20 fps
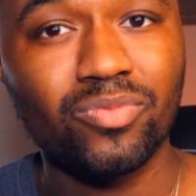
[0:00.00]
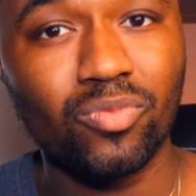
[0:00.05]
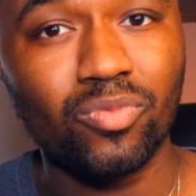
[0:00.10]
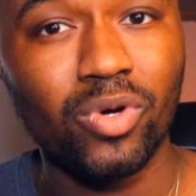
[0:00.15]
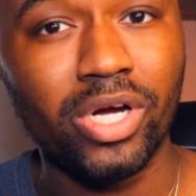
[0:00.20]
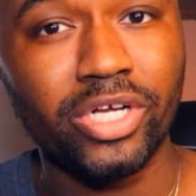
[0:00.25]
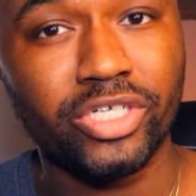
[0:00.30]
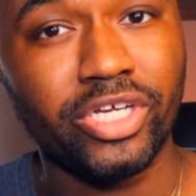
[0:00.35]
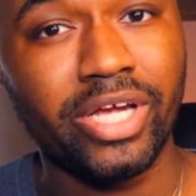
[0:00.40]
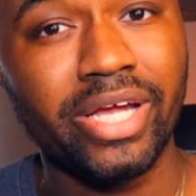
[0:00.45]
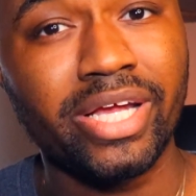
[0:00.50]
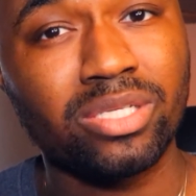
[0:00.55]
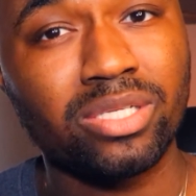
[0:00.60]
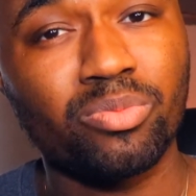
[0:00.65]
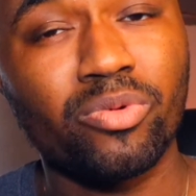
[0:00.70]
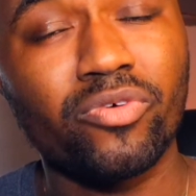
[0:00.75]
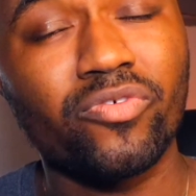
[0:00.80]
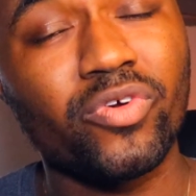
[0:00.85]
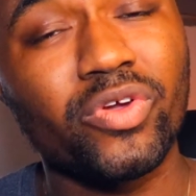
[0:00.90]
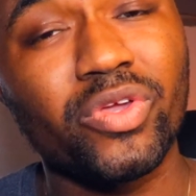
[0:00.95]
wash your hands
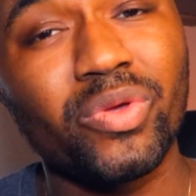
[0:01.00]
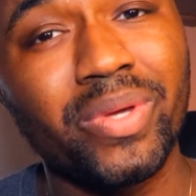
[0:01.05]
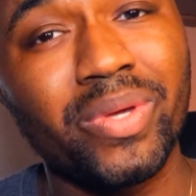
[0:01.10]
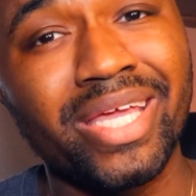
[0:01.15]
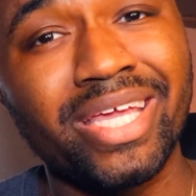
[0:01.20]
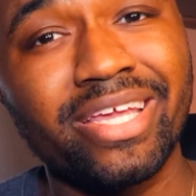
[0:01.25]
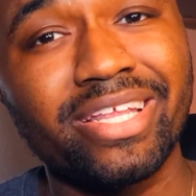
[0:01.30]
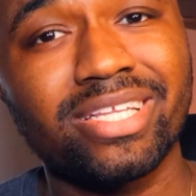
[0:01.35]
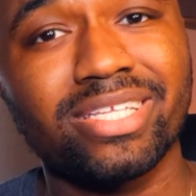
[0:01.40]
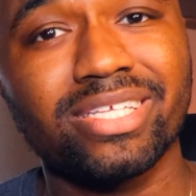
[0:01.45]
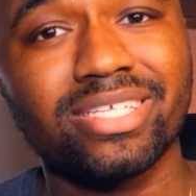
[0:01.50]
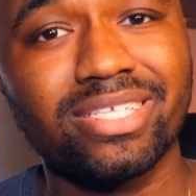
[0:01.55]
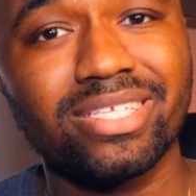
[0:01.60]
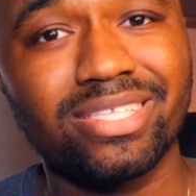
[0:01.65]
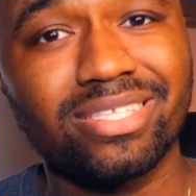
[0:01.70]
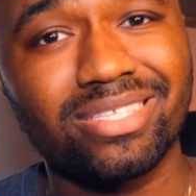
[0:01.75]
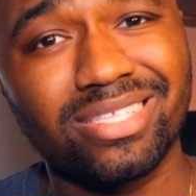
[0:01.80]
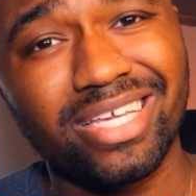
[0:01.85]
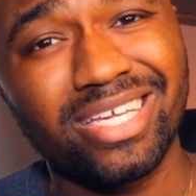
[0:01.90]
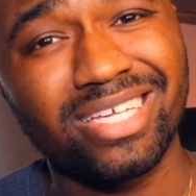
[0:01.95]
before you eat.
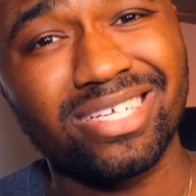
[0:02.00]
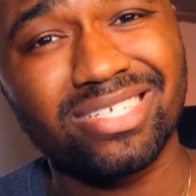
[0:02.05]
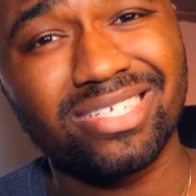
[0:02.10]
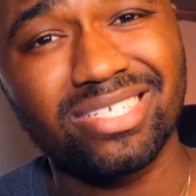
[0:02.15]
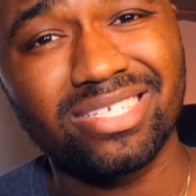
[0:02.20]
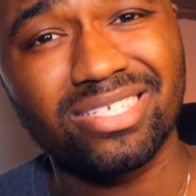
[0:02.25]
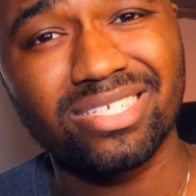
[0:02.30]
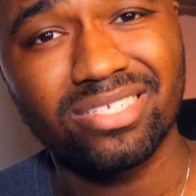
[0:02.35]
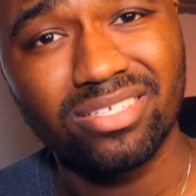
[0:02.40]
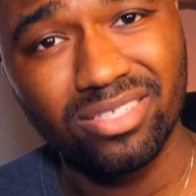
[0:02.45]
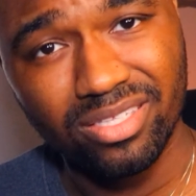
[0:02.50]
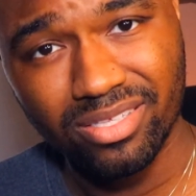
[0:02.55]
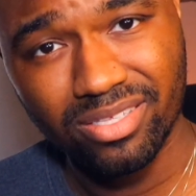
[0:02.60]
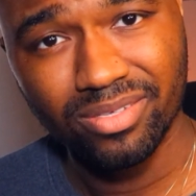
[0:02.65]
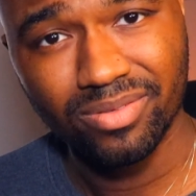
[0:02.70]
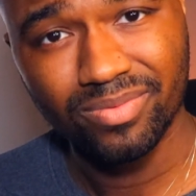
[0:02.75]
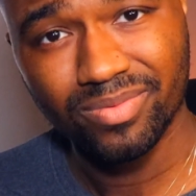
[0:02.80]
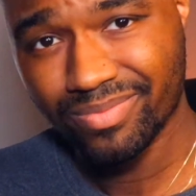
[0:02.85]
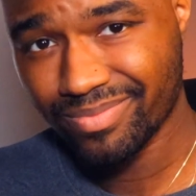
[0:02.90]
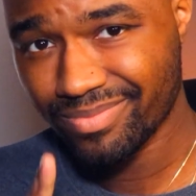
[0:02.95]
Thanks.
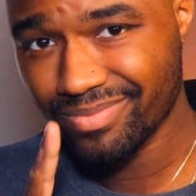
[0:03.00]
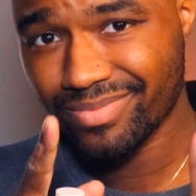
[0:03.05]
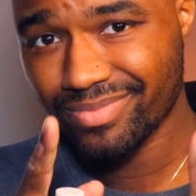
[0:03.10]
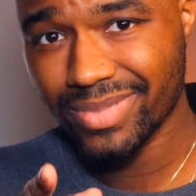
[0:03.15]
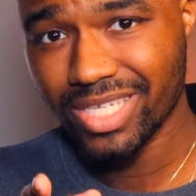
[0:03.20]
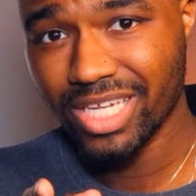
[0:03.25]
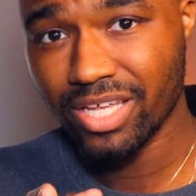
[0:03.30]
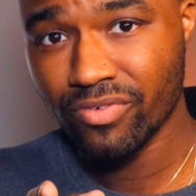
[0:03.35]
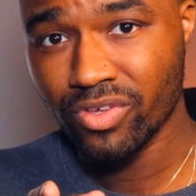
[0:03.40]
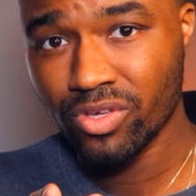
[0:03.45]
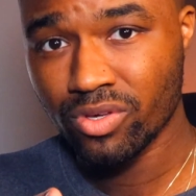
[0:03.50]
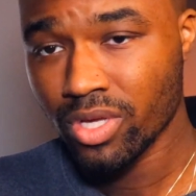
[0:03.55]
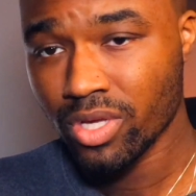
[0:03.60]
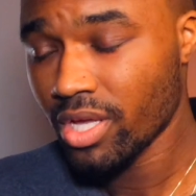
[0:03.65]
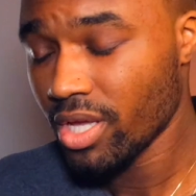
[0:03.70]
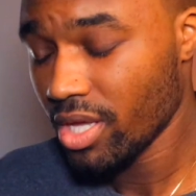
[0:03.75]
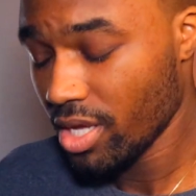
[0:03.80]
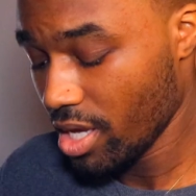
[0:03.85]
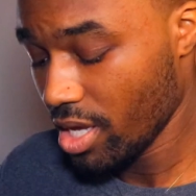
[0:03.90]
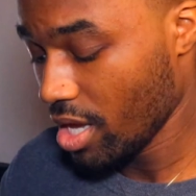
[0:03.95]
Love you.
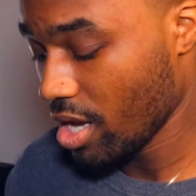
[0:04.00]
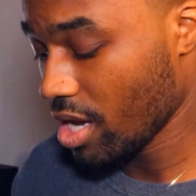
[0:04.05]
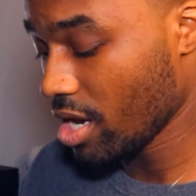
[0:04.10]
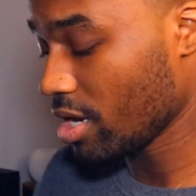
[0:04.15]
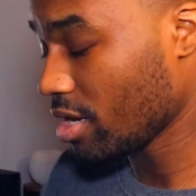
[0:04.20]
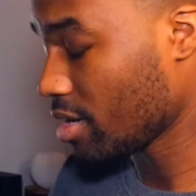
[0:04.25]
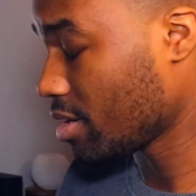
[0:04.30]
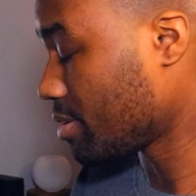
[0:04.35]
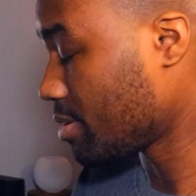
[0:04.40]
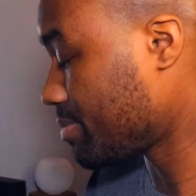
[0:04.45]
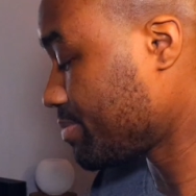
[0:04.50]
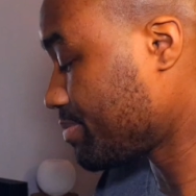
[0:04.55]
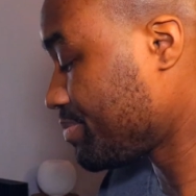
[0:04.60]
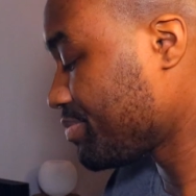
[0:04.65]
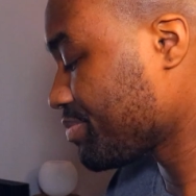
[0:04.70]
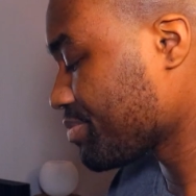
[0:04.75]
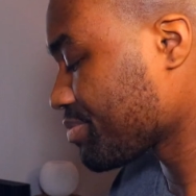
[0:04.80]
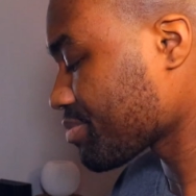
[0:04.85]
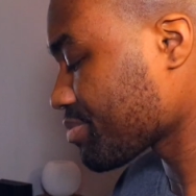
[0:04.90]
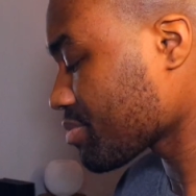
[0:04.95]
I
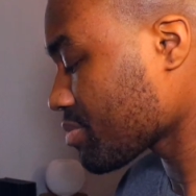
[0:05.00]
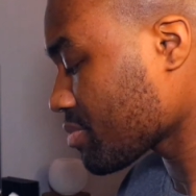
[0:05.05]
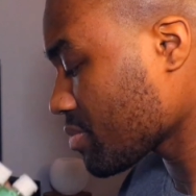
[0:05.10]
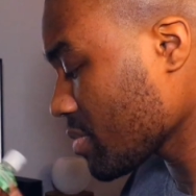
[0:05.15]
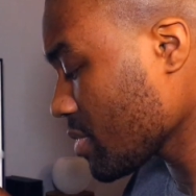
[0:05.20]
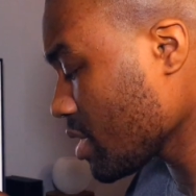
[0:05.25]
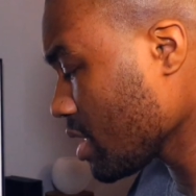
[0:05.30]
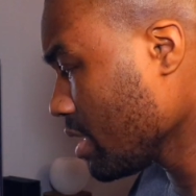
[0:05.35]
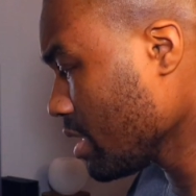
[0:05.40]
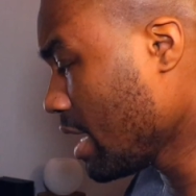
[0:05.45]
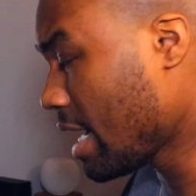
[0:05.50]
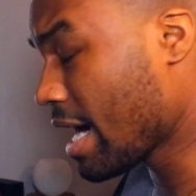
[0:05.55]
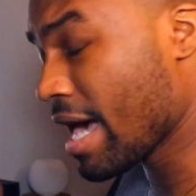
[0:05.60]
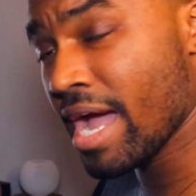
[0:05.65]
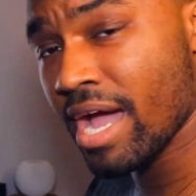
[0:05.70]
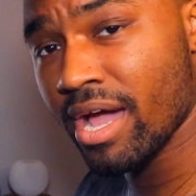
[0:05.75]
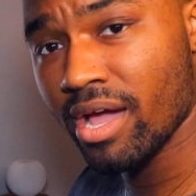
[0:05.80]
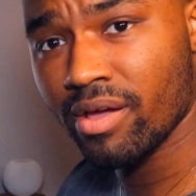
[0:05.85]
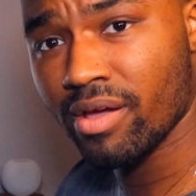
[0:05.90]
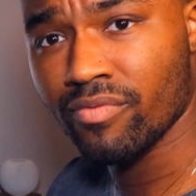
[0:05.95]

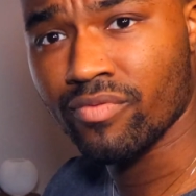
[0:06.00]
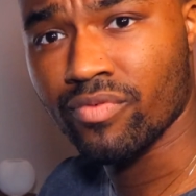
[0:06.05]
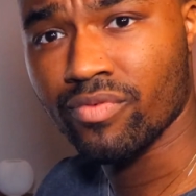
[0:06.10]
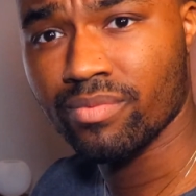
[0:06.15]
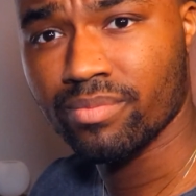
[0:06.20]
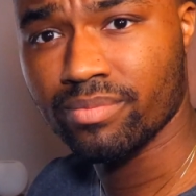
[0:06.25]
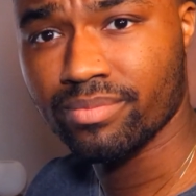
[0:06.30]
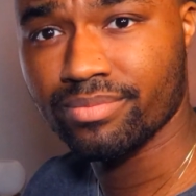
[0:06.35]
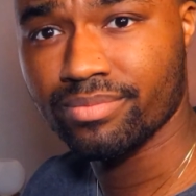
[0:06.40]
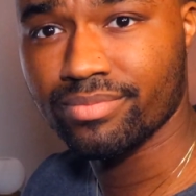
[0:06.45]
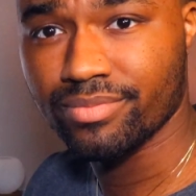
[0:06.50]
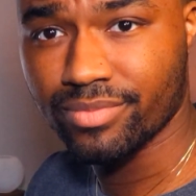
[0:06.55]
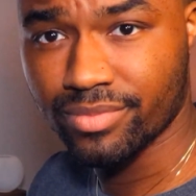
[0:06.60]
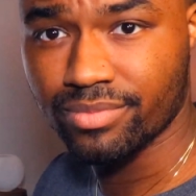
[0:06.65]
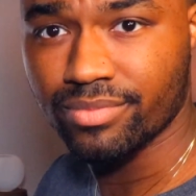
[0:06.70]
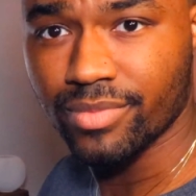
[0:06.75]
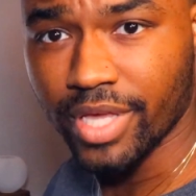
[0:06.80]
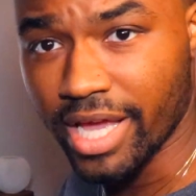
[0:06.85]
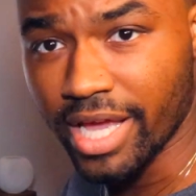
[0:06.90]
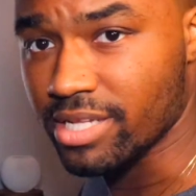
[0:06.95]
have
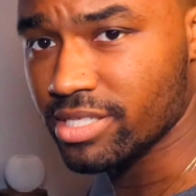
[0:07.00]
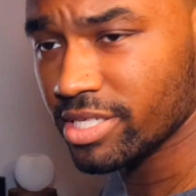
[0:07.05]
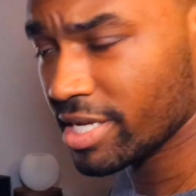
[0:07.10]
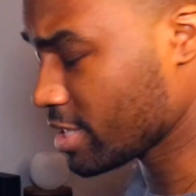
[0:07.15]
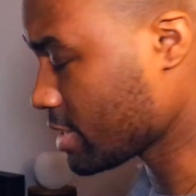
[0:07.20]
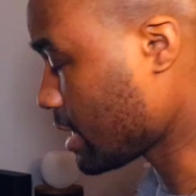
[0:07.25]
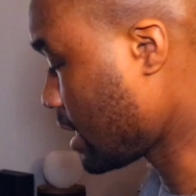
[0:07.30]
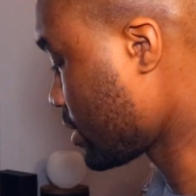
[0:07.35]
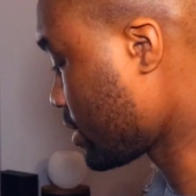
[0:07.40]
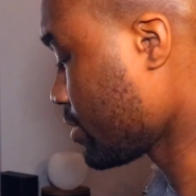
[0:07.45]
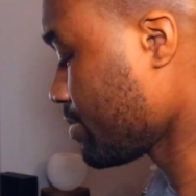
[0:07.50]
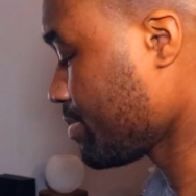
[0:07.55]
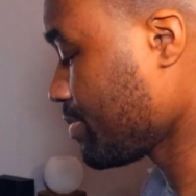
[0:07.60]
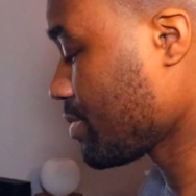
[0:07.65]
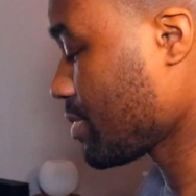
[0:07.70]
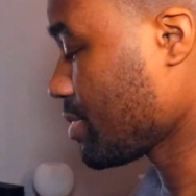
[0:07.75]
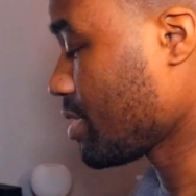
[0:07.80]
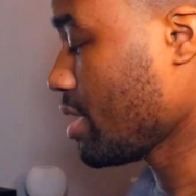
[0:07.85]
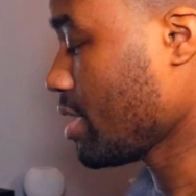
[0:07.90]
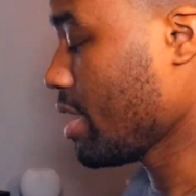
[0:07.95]
hand sanitizer
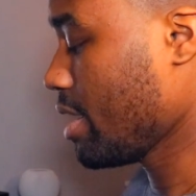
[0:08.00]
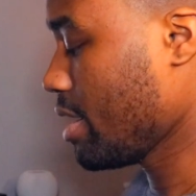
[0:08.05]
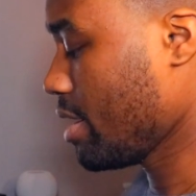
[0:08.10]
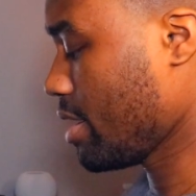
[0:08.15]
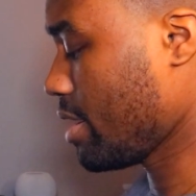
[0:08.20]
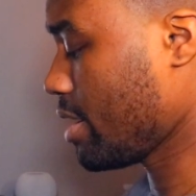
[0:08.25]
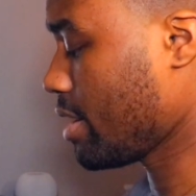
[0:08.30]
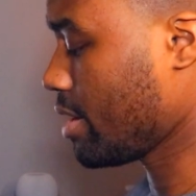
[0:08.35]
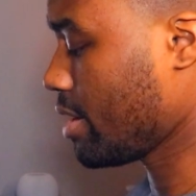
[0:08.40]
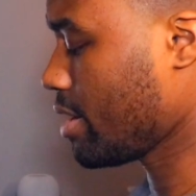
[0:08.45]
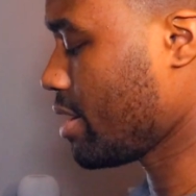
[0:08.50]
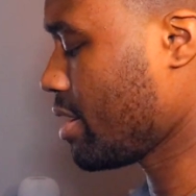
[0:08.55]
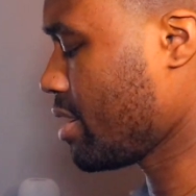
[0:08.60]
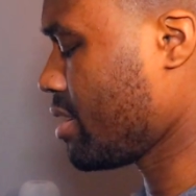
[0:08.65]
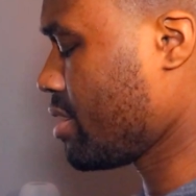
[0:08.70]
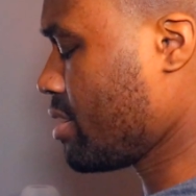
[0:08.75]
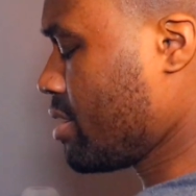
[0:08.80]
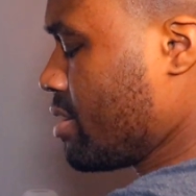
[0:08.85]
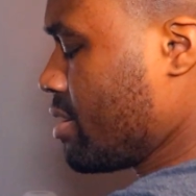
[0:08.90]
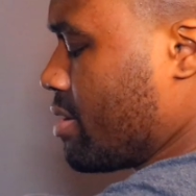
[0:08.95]

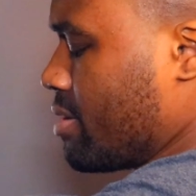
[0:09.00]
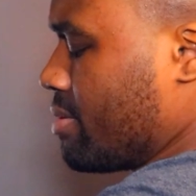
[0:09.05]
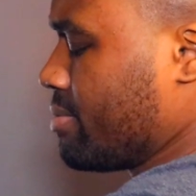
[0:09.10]
and